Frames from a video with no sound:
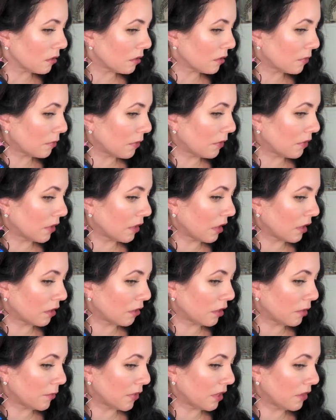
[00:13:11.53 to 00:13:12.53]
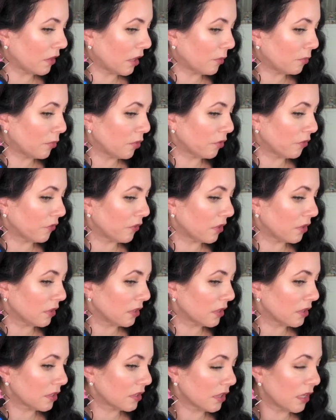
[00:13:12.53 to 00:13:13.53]
Probably not going to be that perfect on
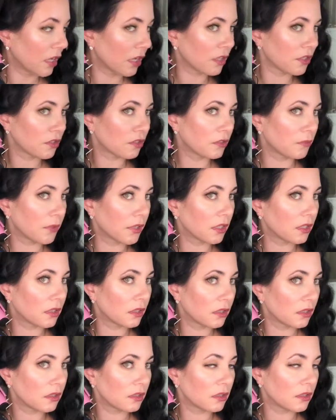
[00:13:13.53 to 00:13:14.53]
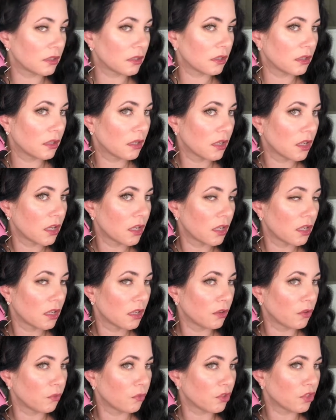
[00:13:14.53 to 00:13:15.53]
this side just because,
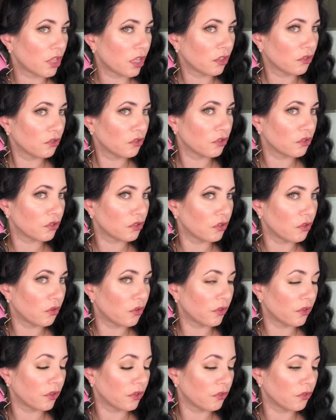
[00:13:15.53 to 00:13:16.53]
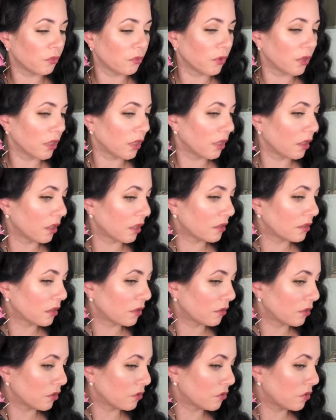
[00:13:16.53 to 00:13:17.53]
which I could just go this way. I guess I'm
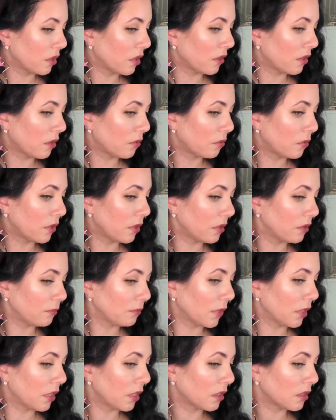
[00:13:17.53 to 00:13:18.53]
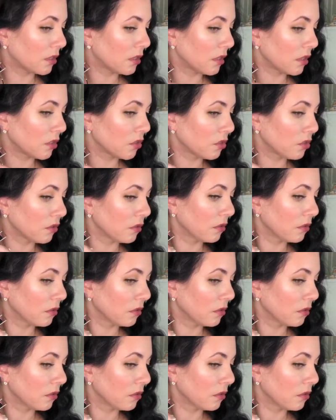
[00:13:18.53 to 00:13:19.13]
going to try that way in my next section.